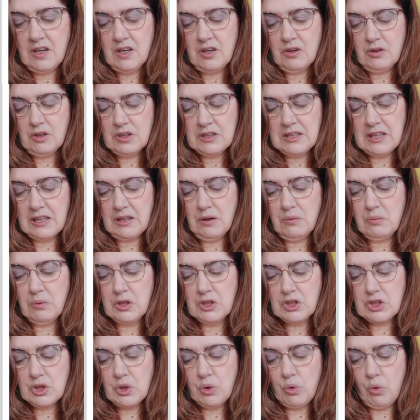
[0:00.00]
Second one's
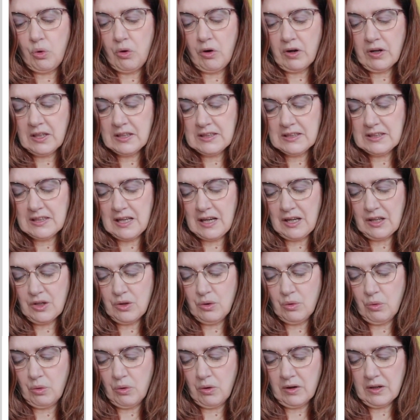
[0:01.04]
cork. It's not
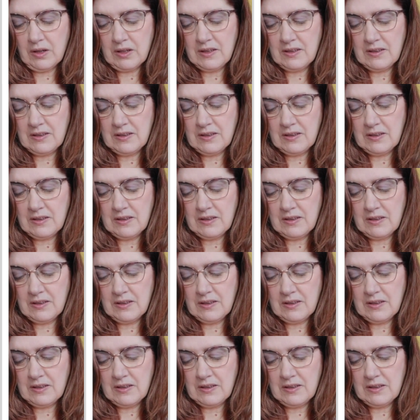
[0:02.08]
cork.